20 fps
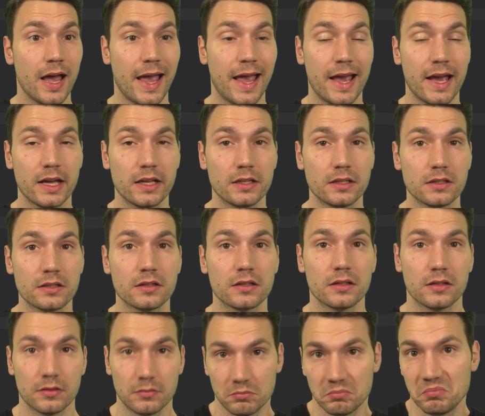
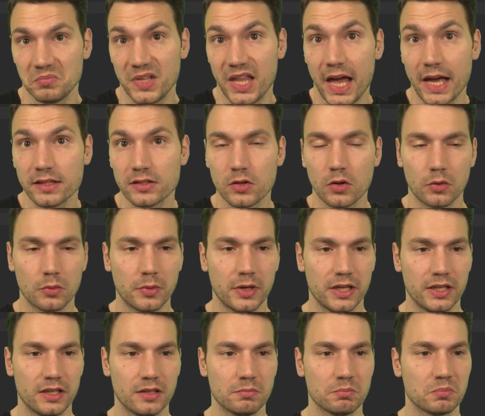And that's
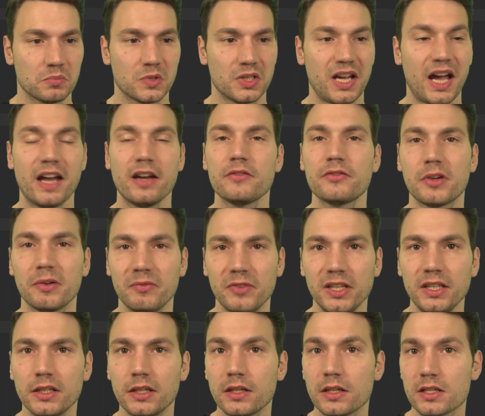already kind of
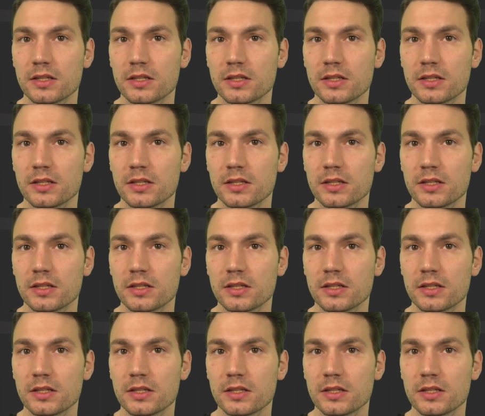convenient,